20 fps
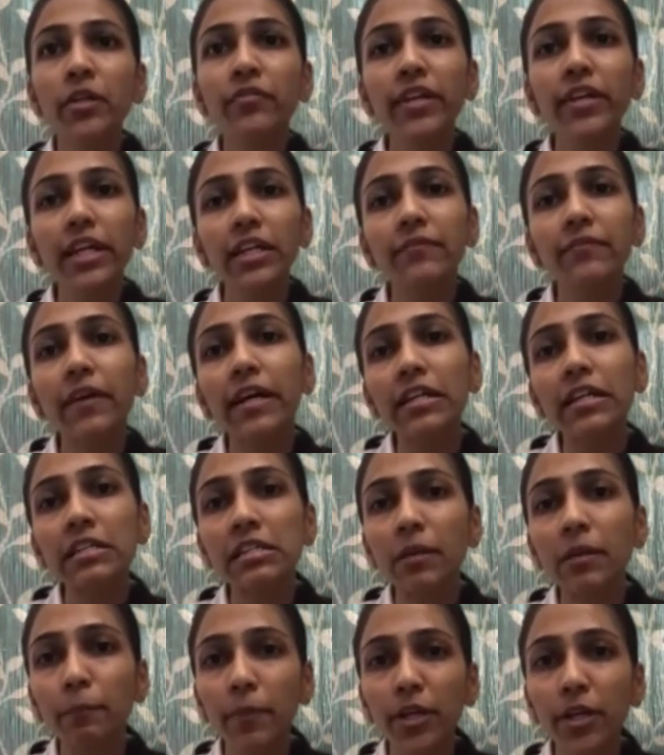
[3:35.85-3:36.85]
we advise
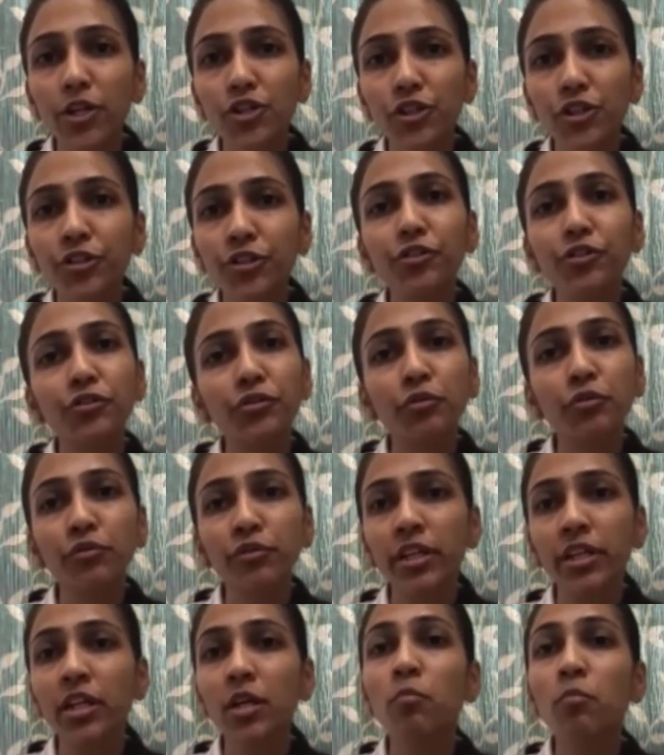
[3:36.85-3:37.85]
the patient to
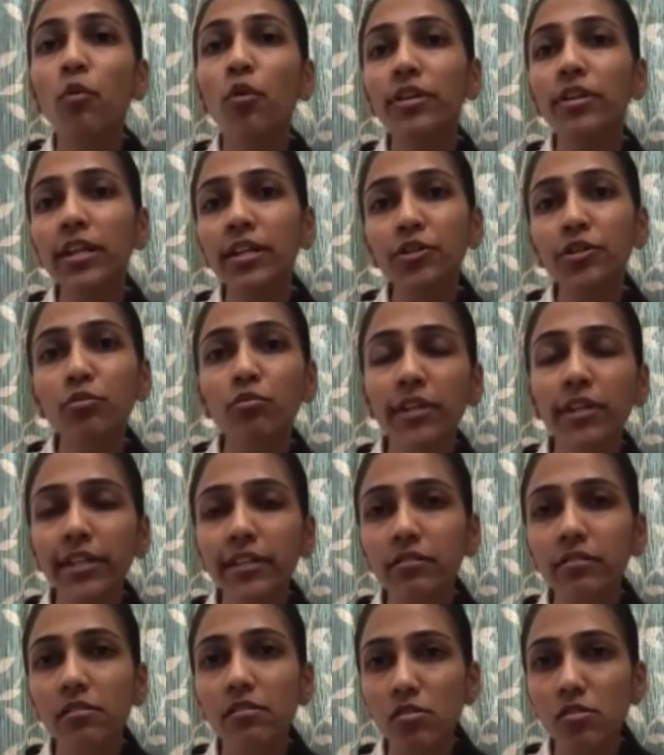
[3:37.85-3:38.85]
drink more than 2
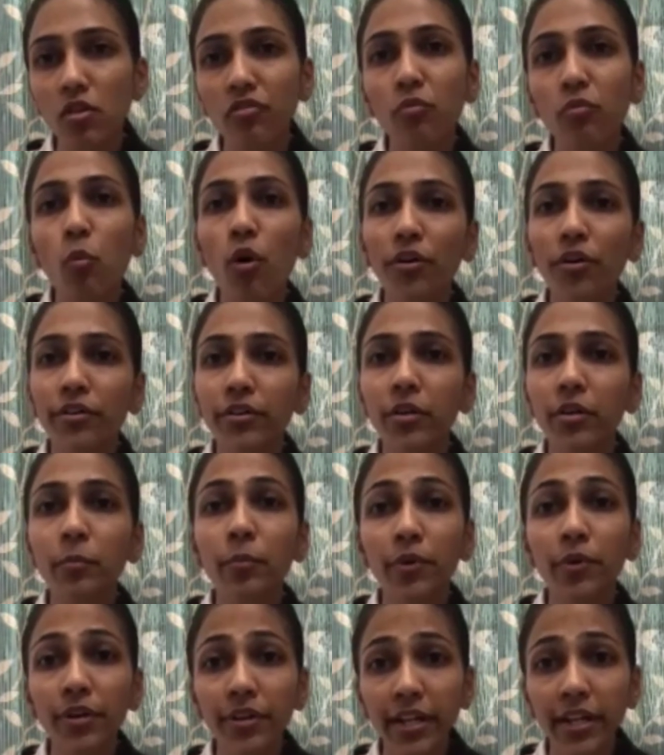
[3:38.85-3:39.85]
liters of water
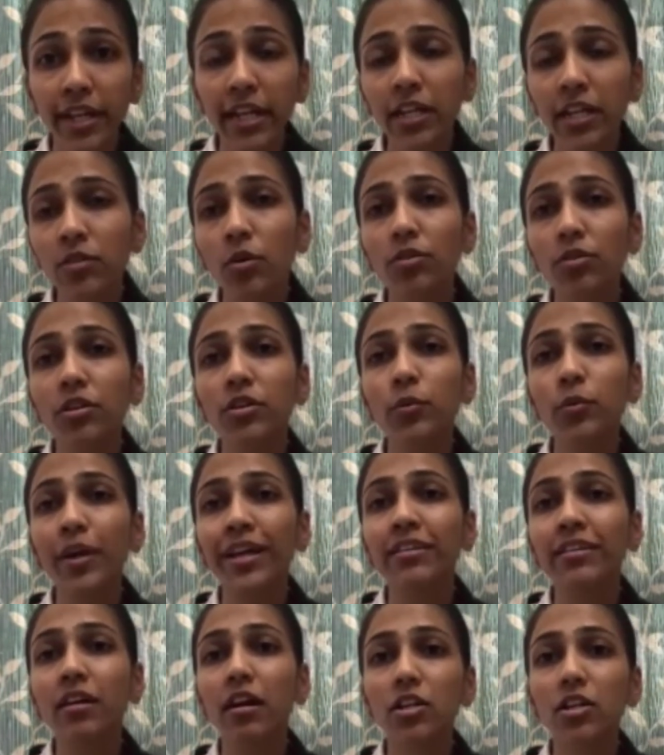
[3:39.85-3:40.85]
per day in order to
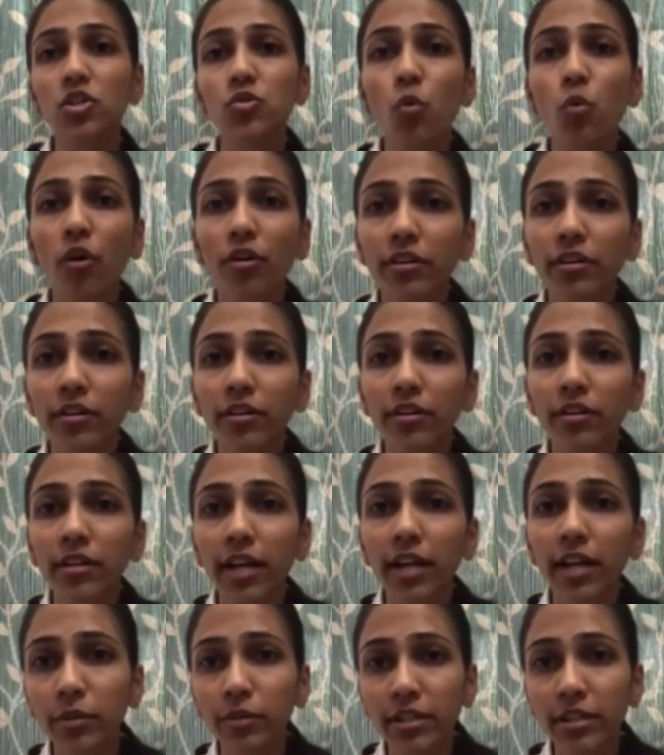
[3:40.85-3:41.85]
encourage water
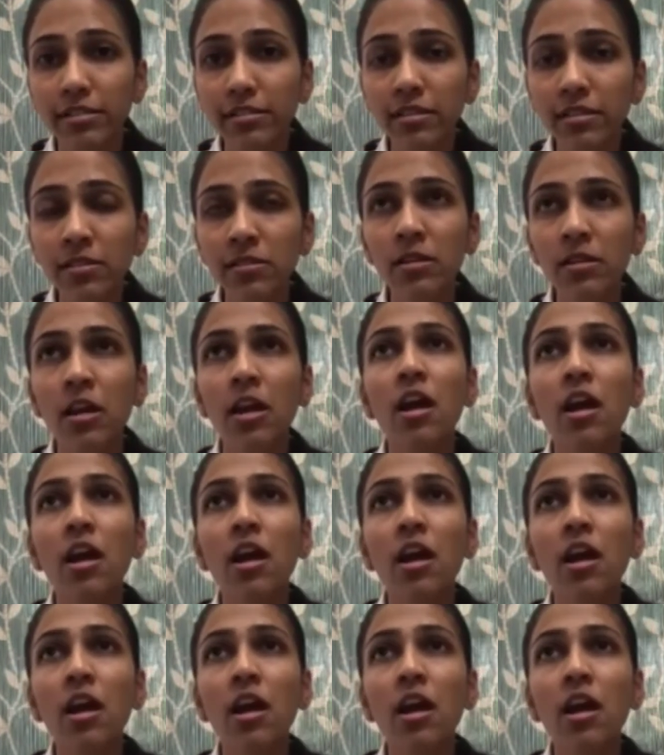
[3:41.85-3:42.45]
diuresis.